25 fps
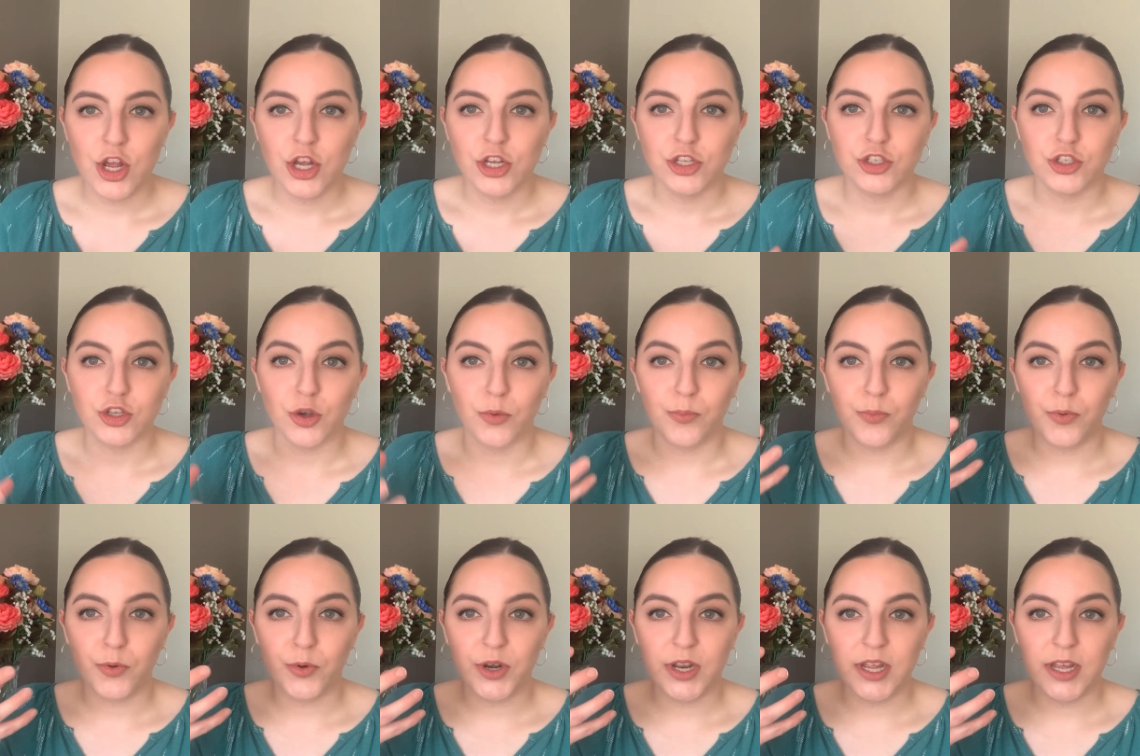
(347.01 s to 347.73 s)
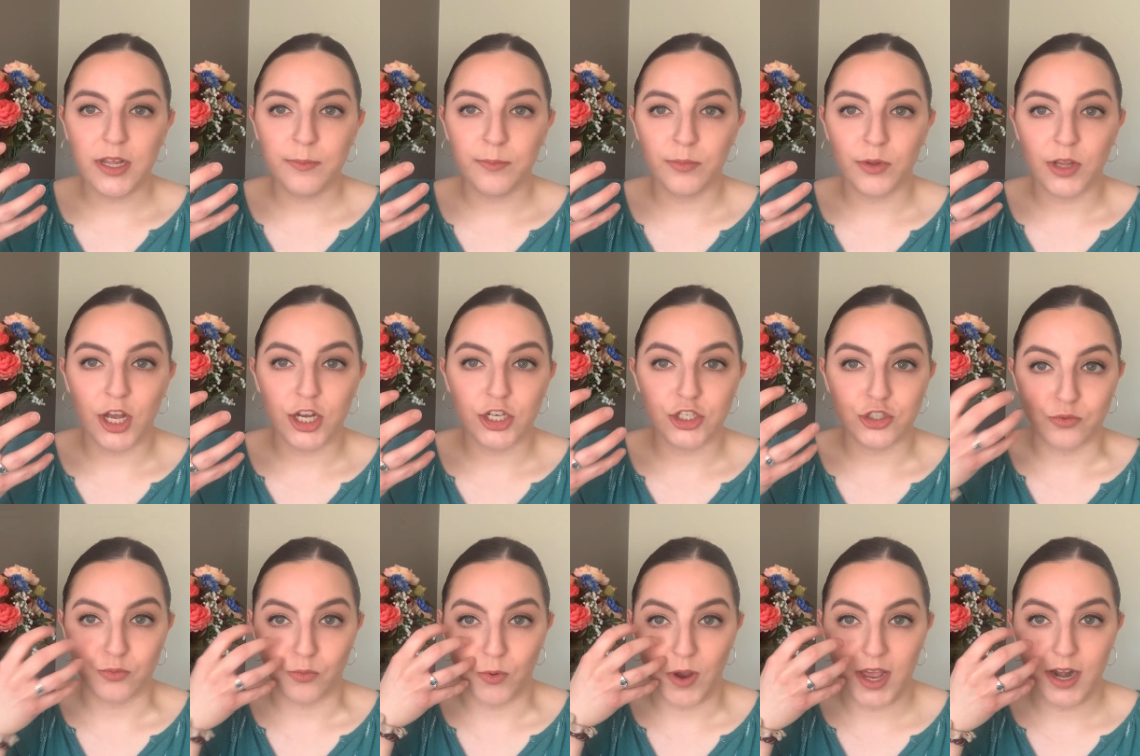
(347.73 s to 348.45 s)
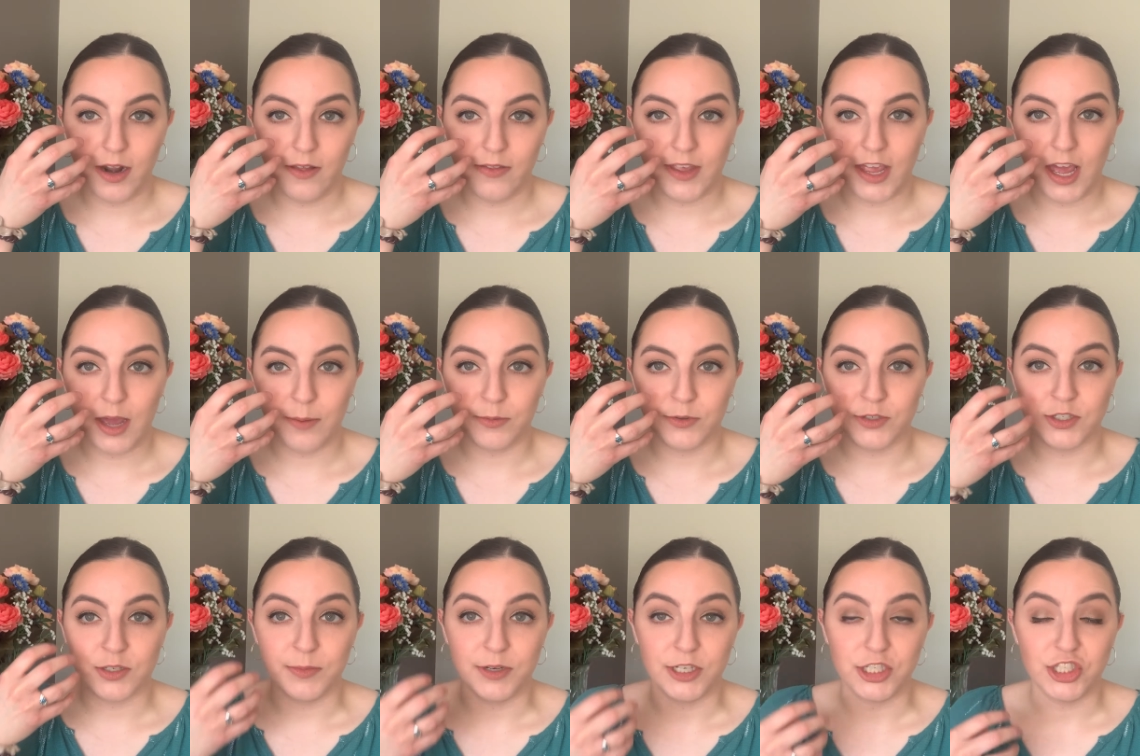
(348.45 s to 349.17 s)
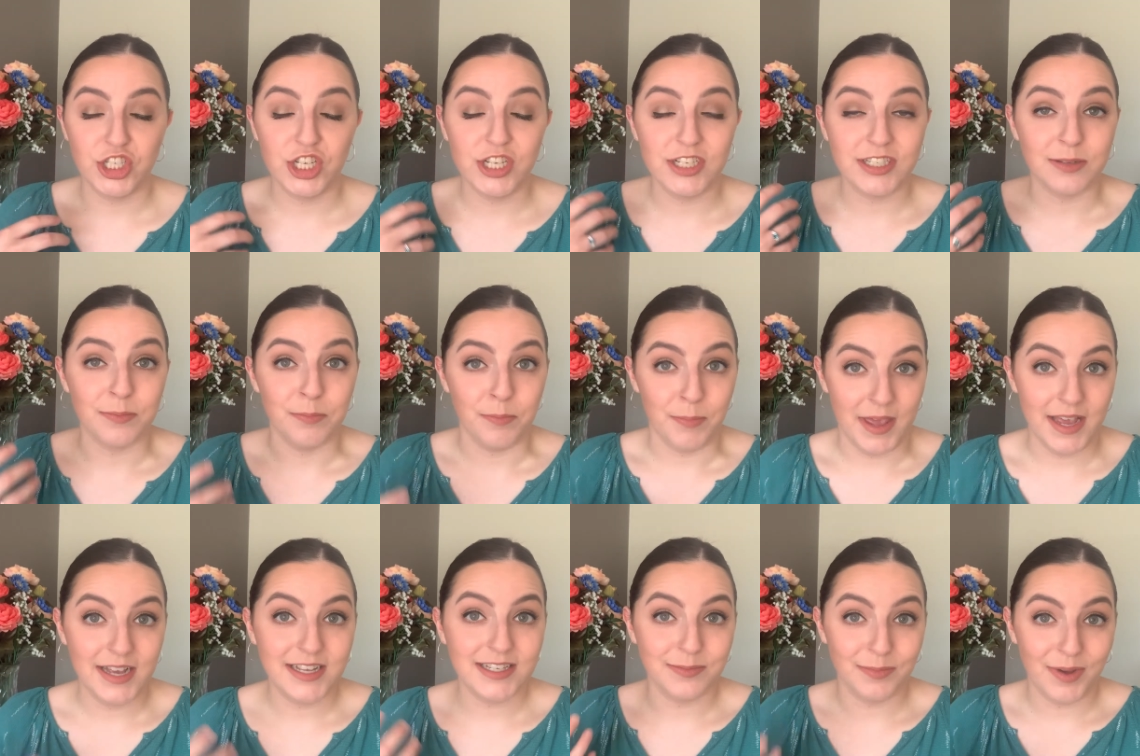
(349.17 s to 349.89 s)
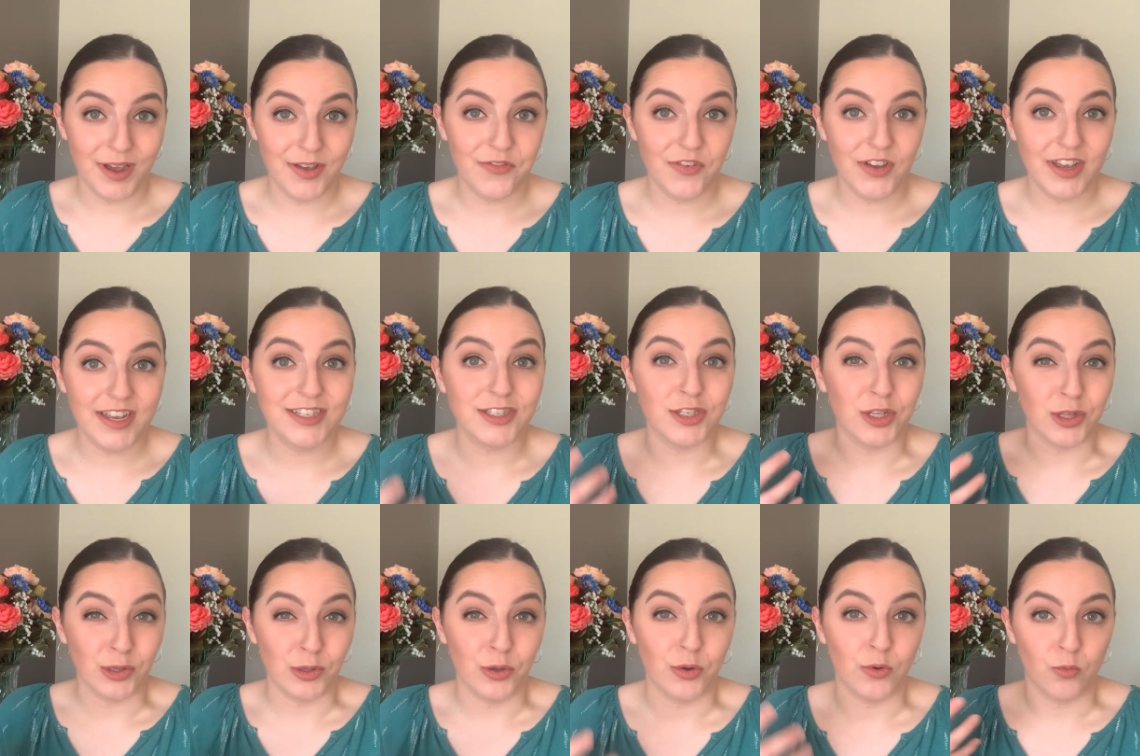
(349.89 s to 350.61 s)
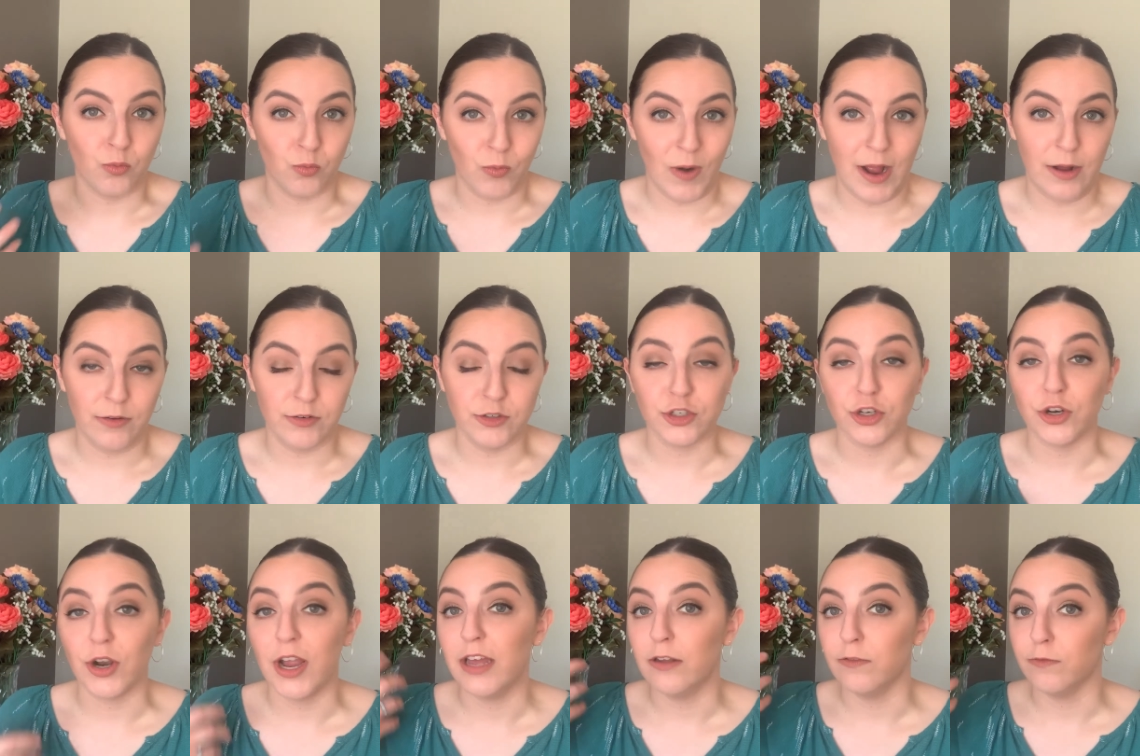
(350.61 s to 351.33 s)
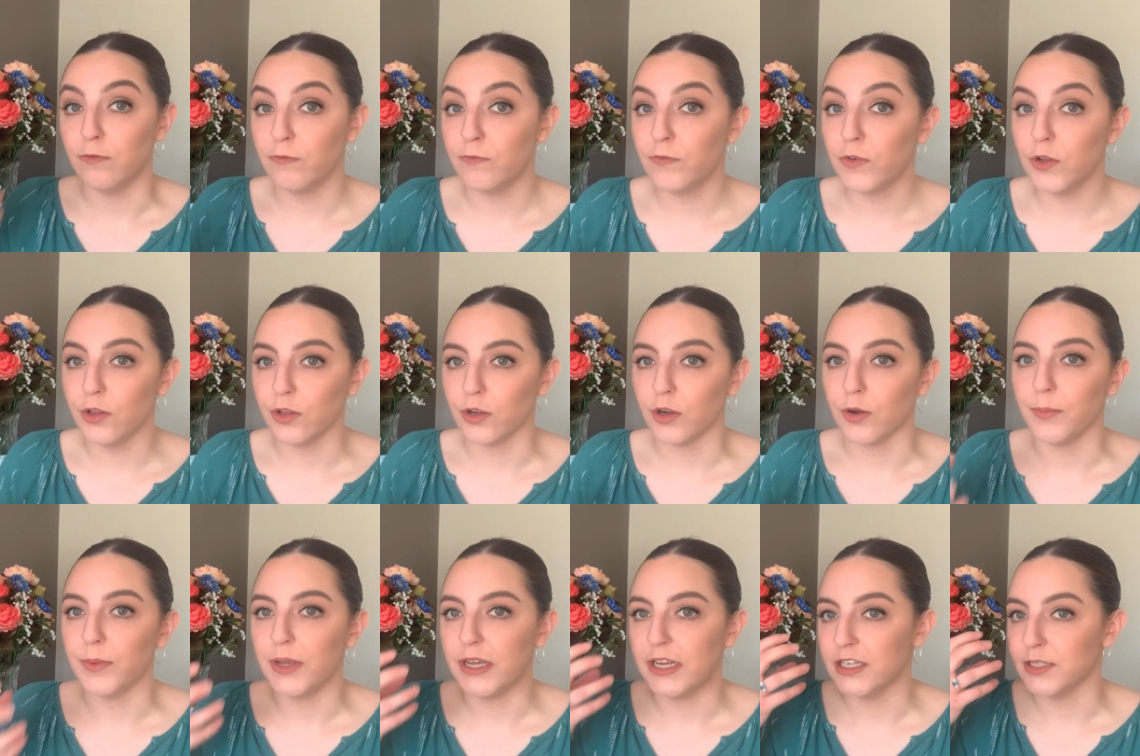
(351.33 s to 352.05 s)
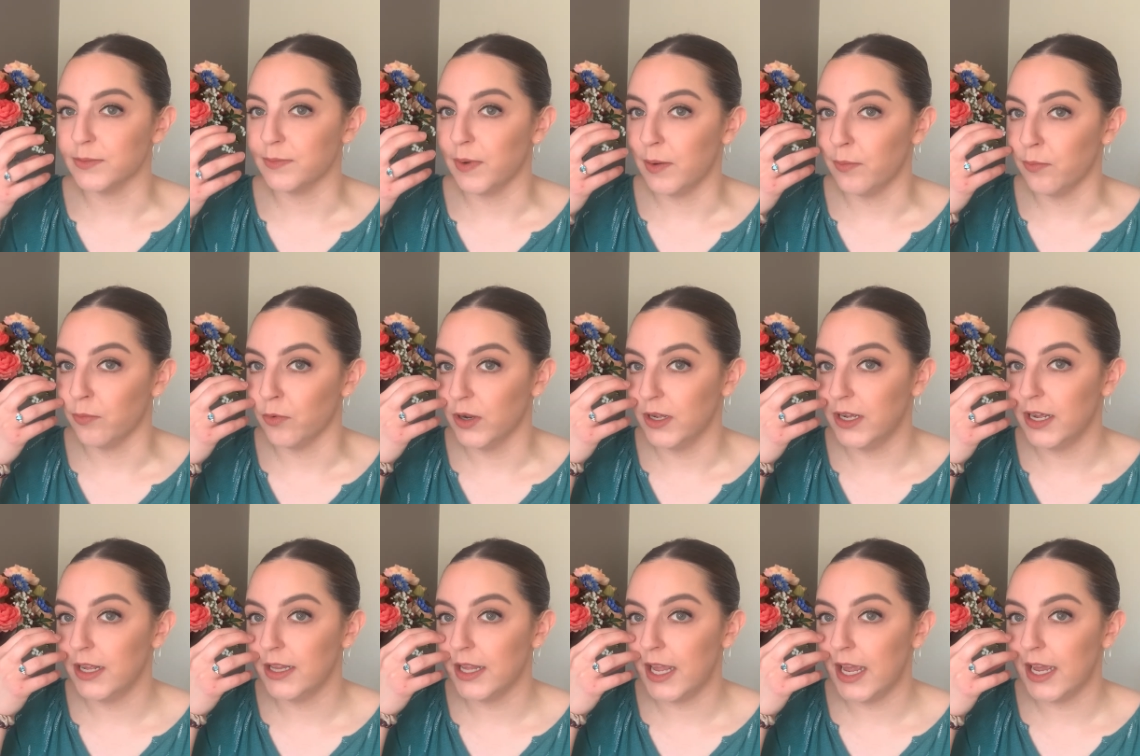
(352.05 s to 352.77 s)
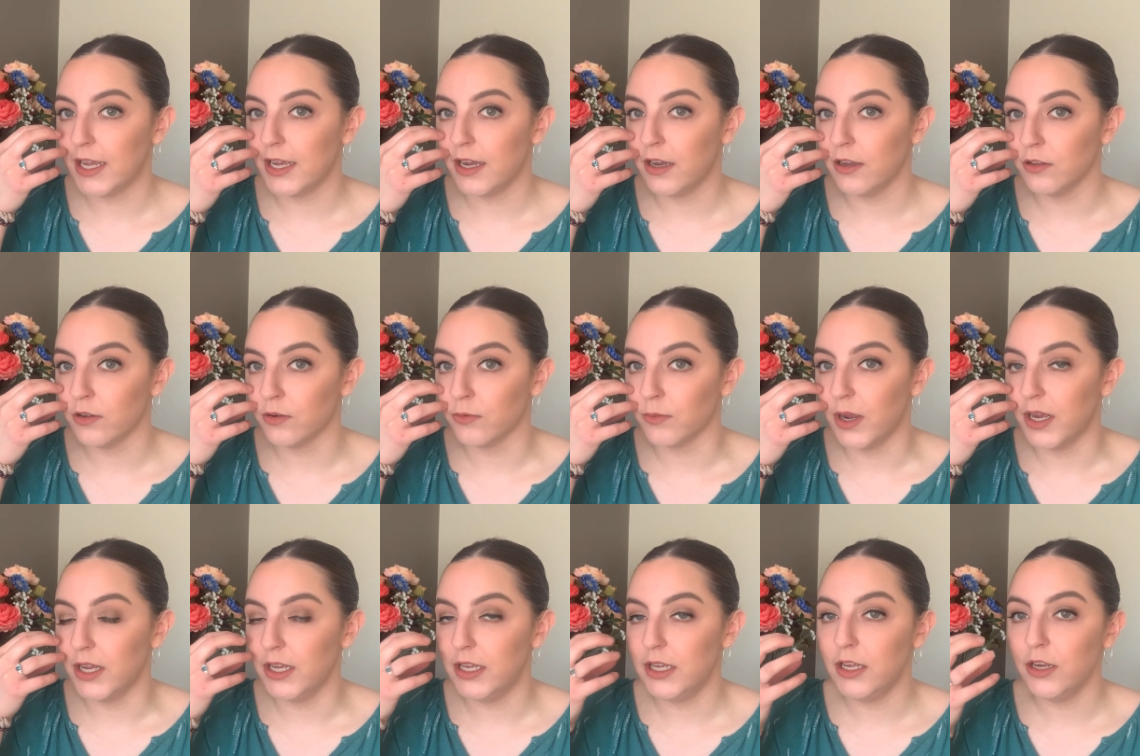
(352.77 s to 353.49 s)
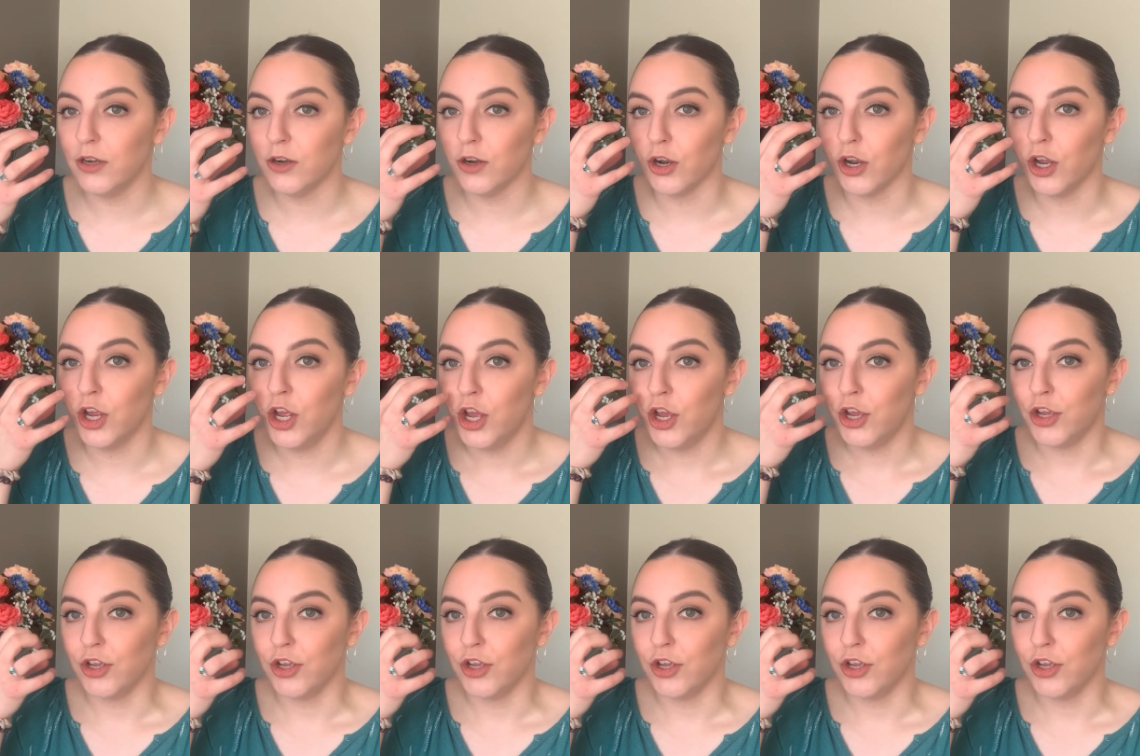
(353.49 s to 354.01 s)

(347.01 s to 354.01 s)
so putting blush right on the apples of my cheeks makes my face look rounder and fuller, because by bringing that color right here,